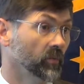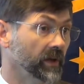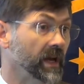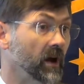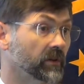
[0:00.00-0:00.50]

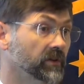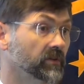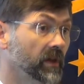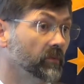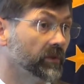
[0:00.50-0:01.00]
we now can
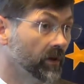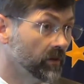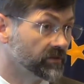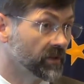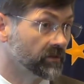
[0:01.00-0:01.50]
do that with all
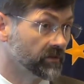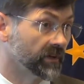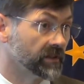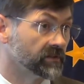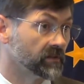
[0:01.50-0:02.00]
those other
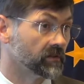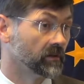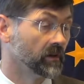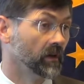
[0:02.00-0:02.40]
devices